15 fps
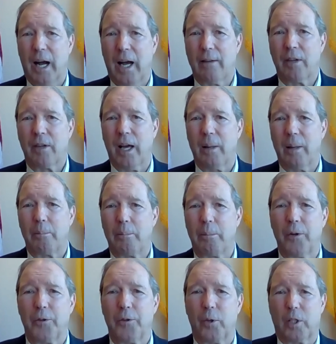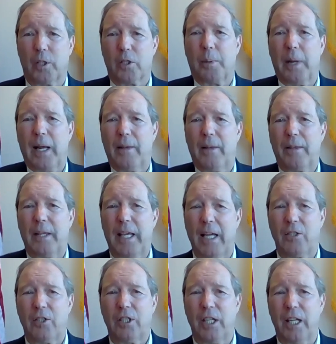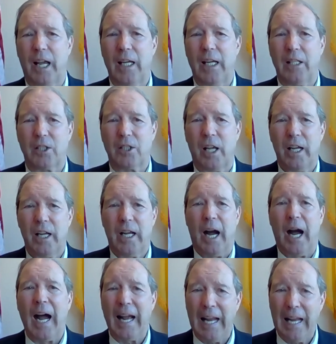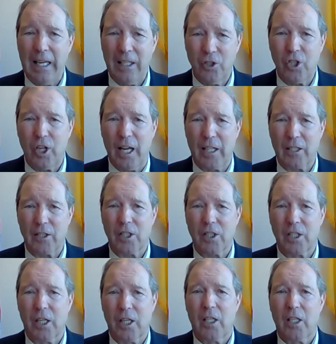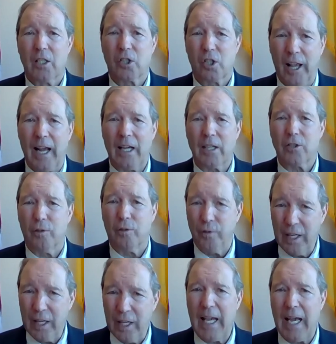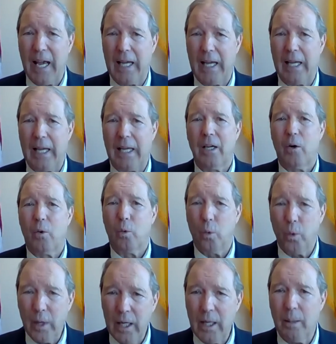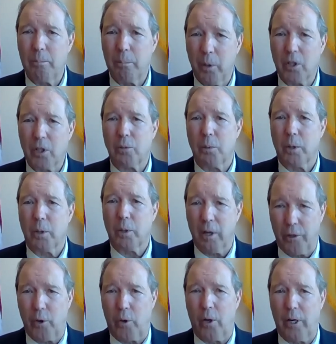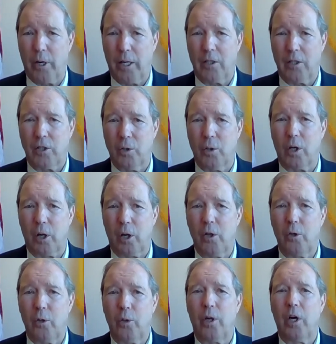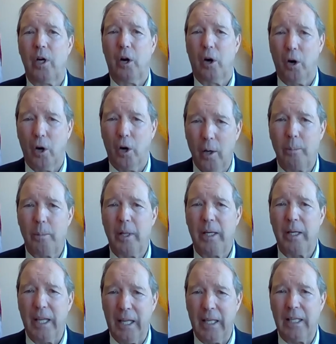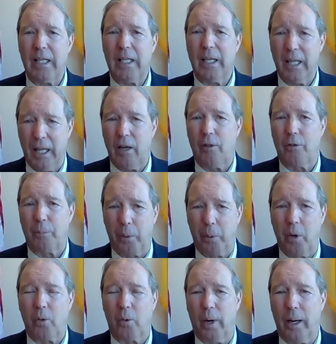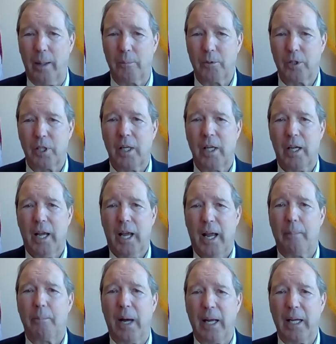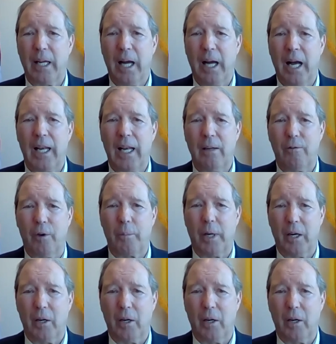I've got a bill to expand the ACA's IHS/VA reimbursement authority to include urban Indian health programs. And my colleague from